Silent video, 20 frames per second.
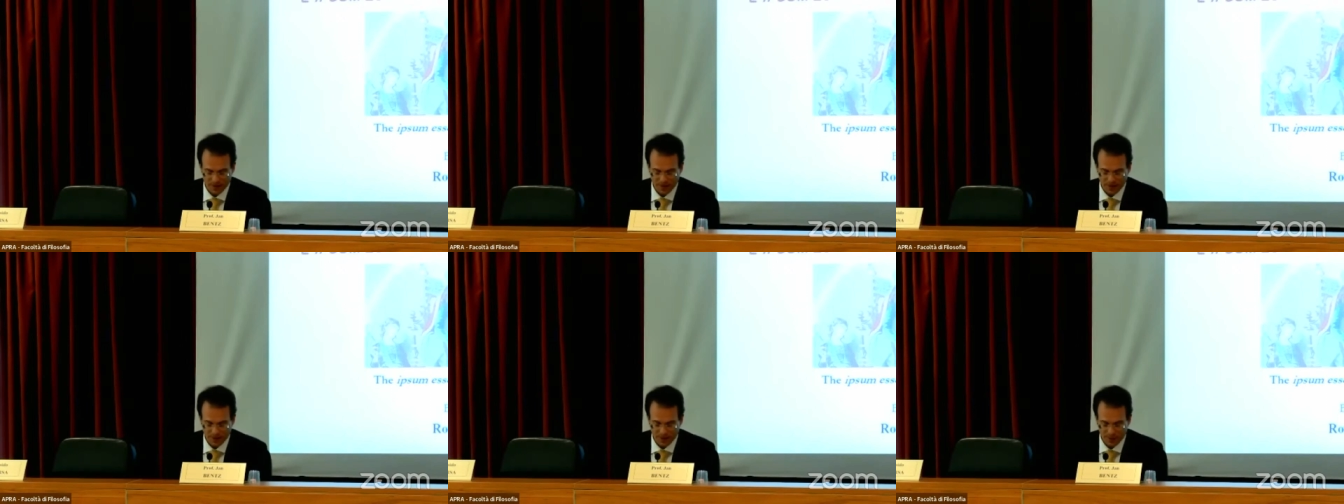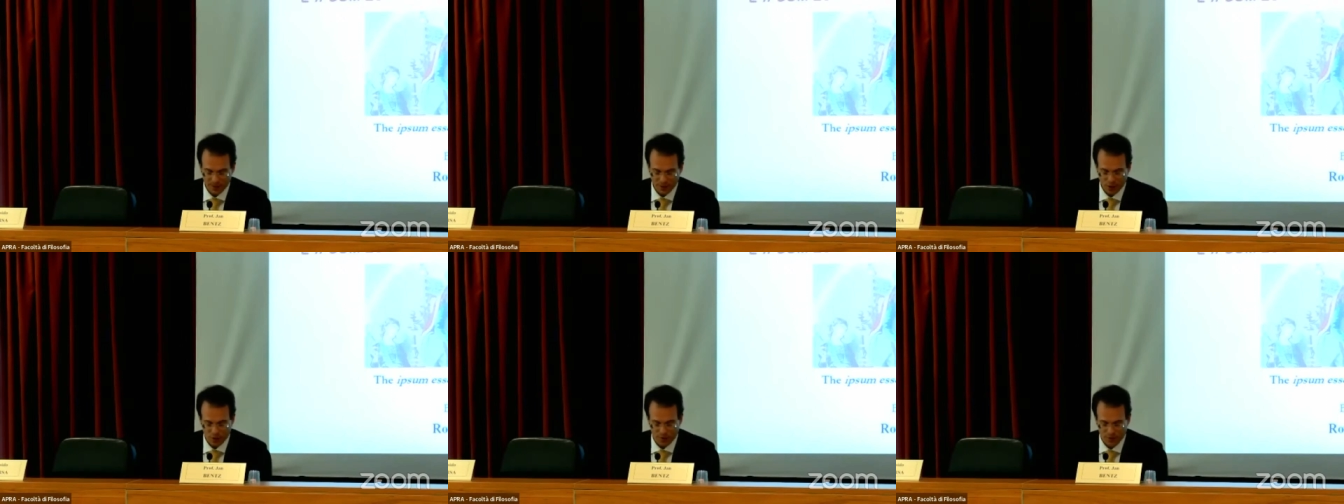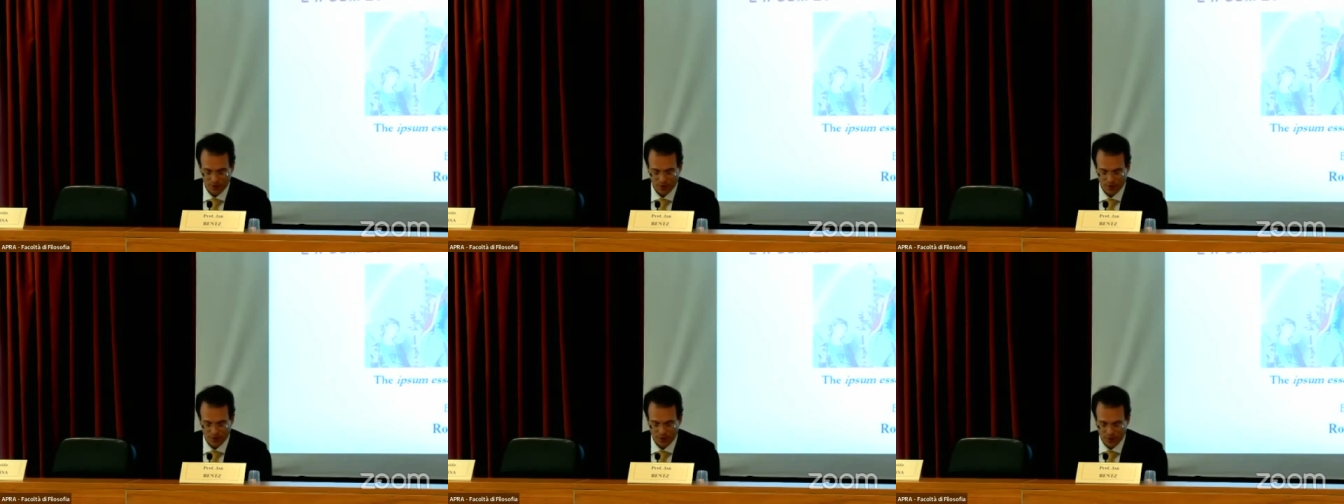Siewerth
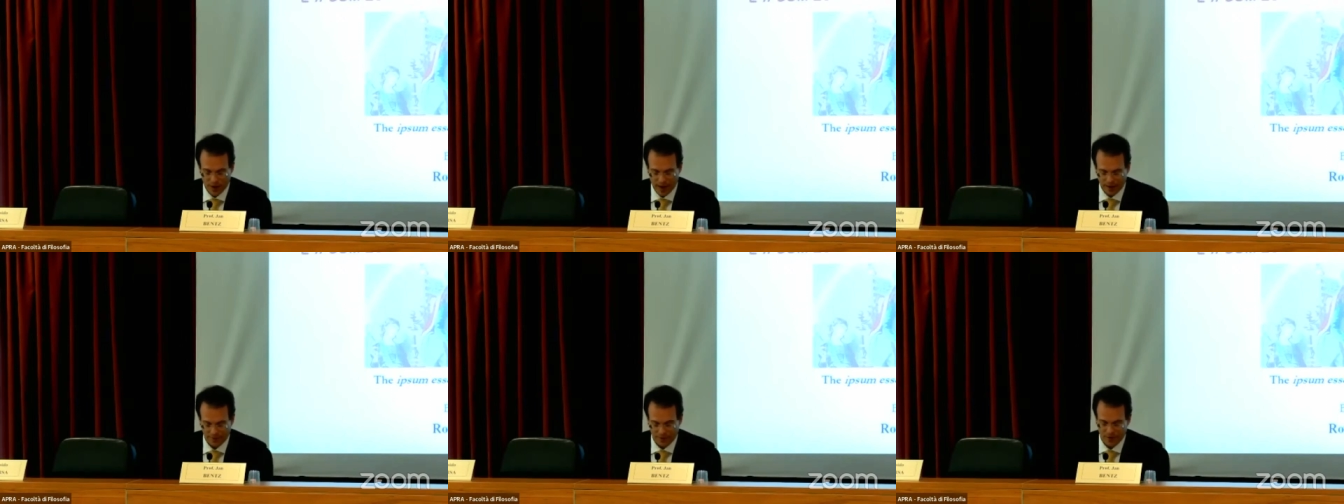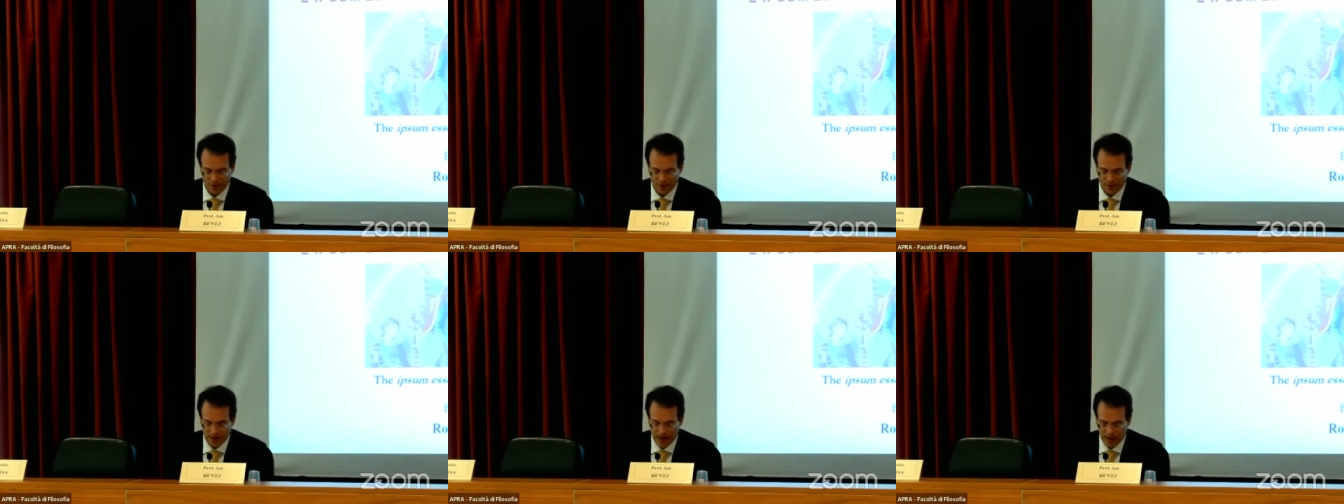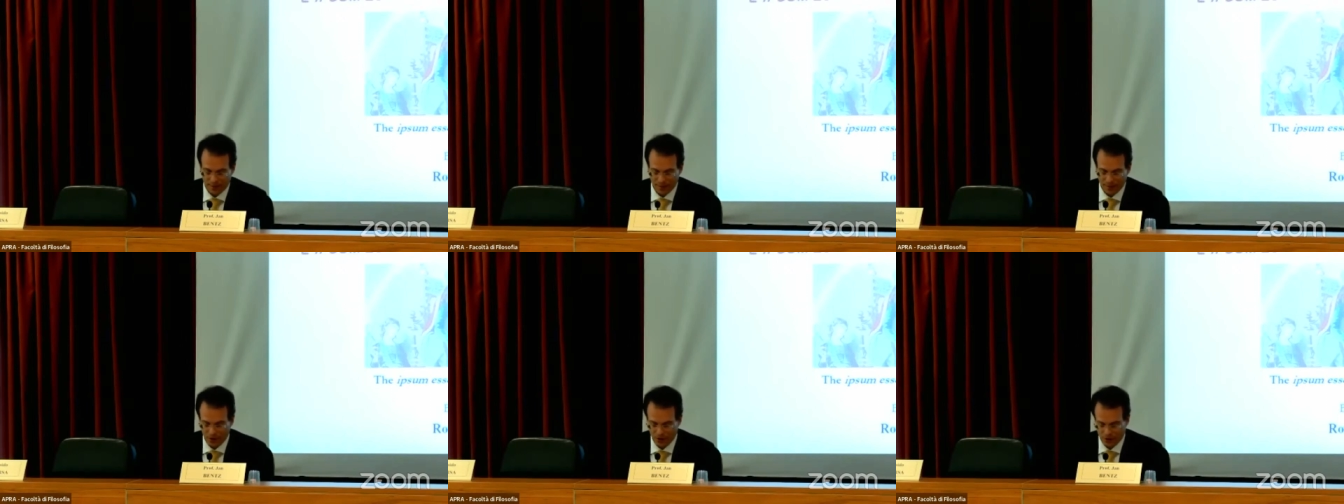hopes to have
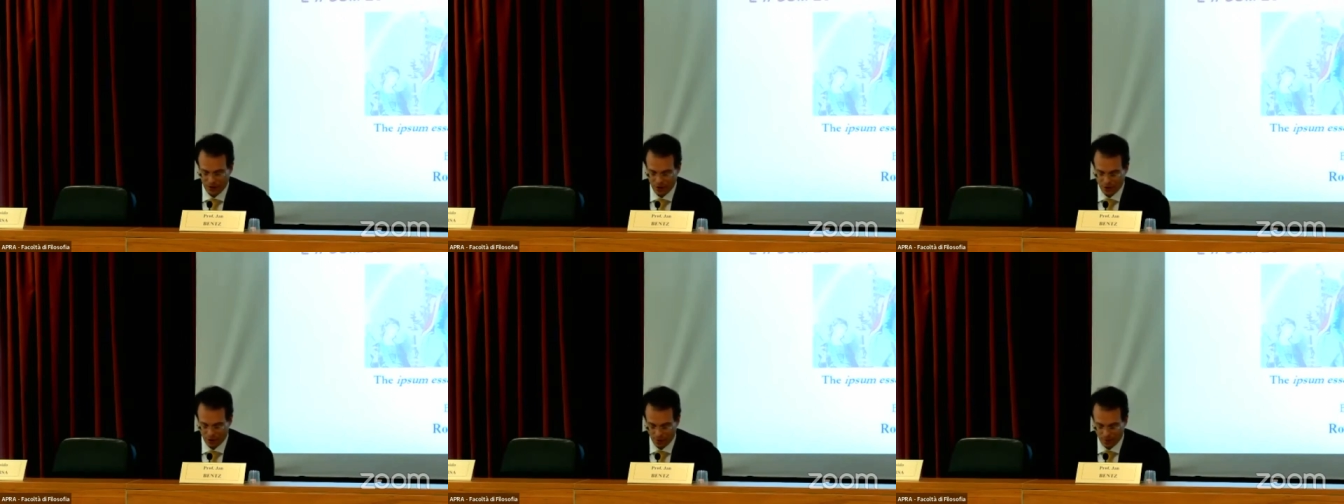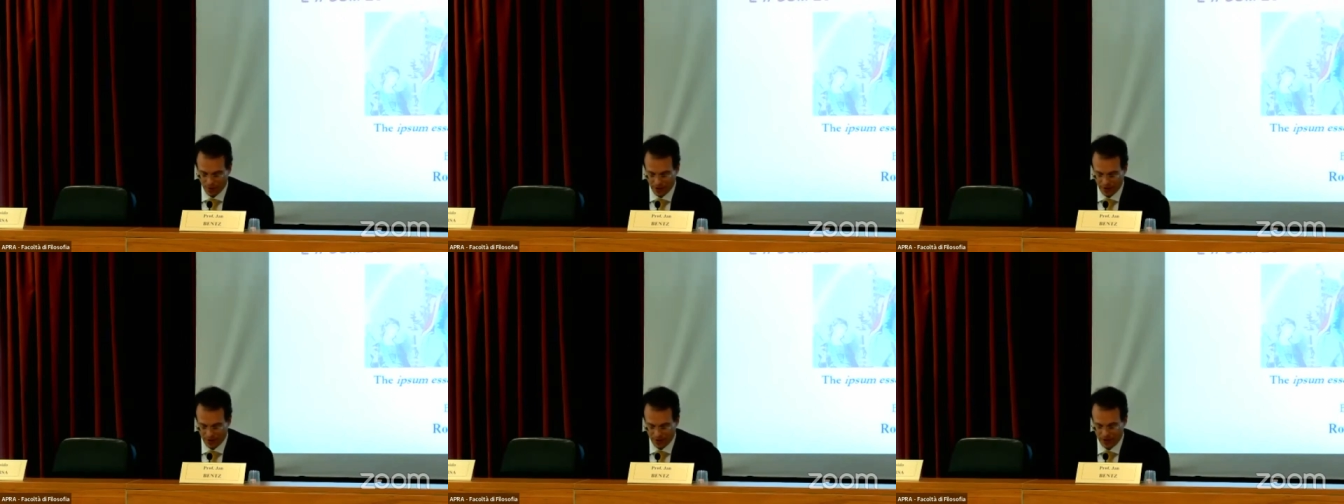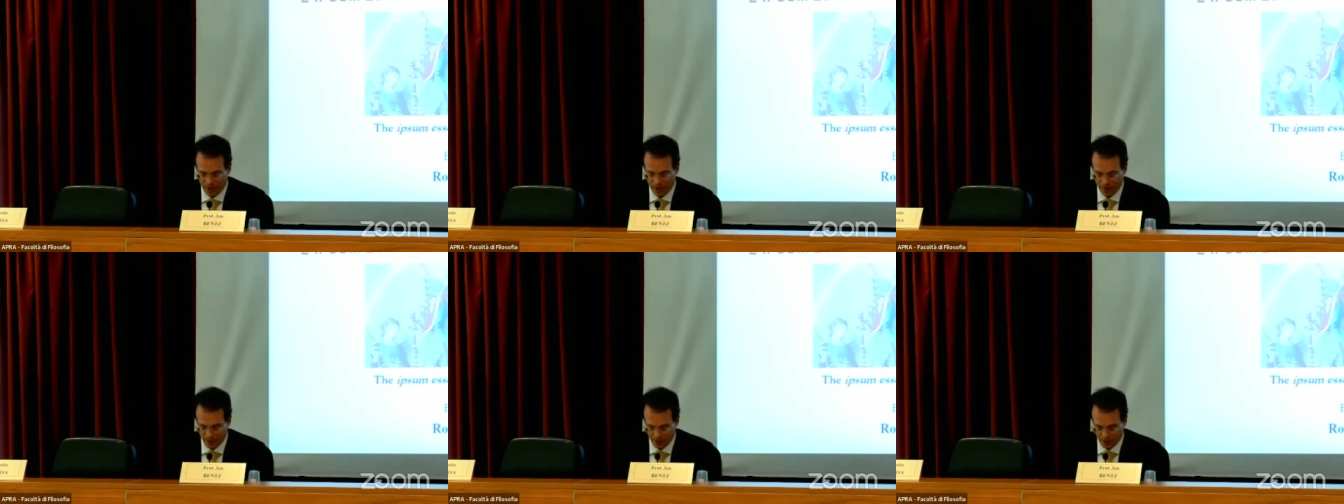established a
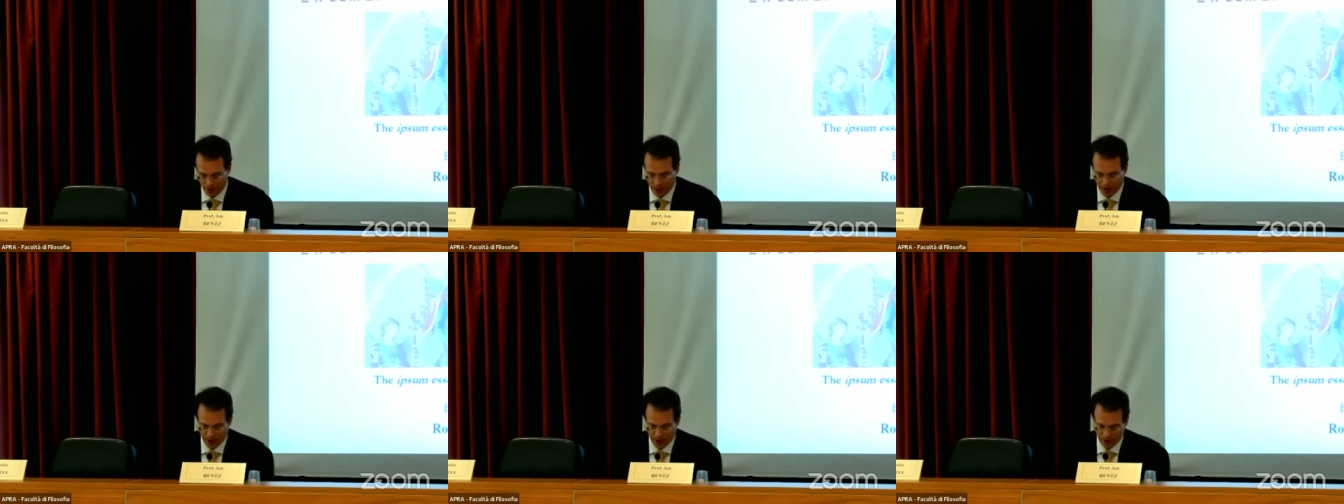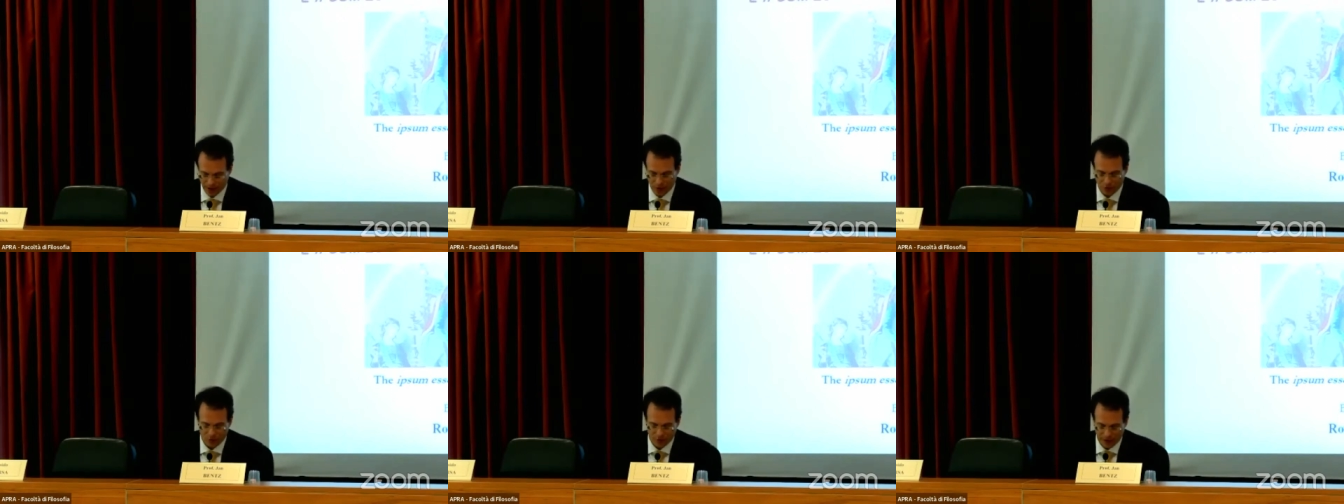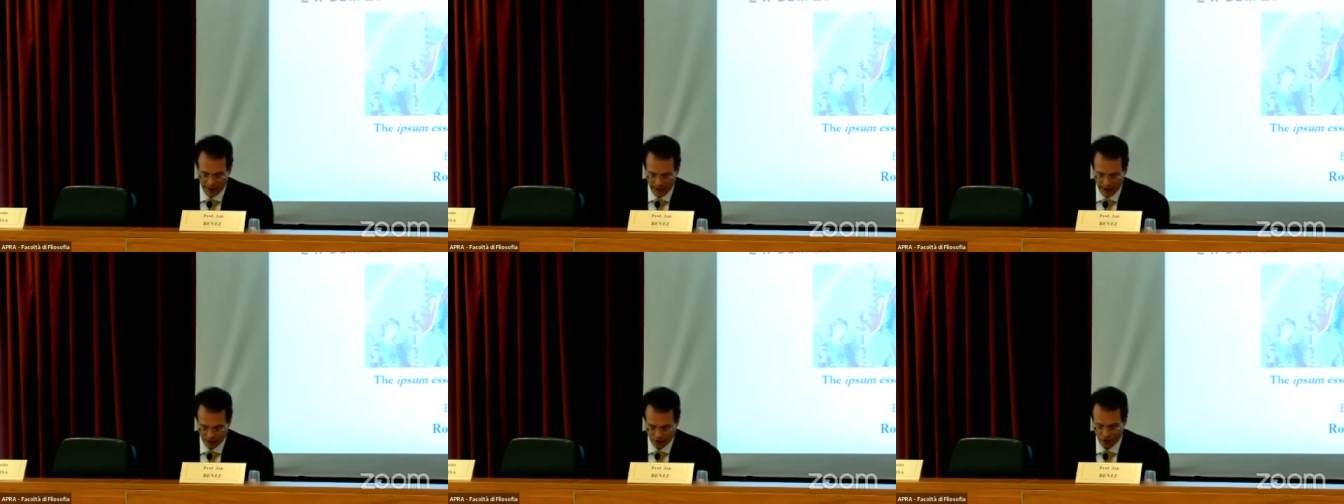robust image character
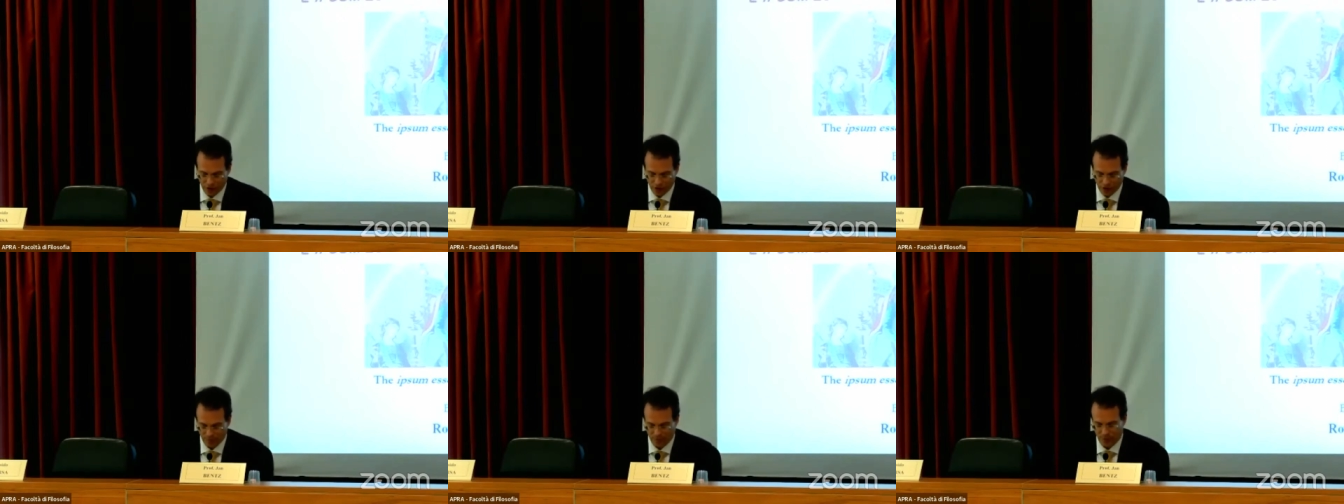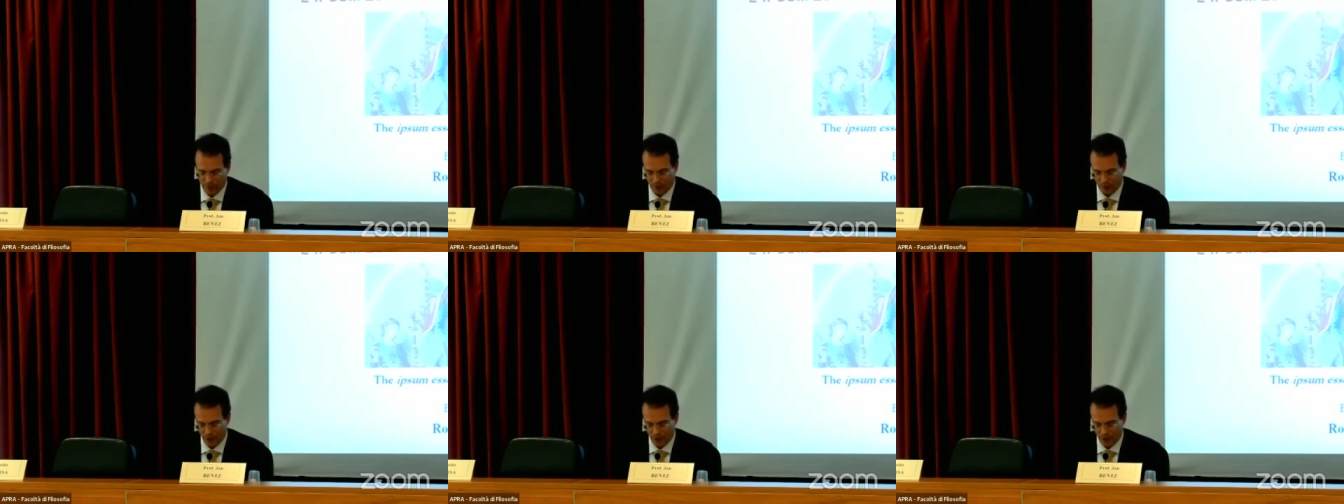relationship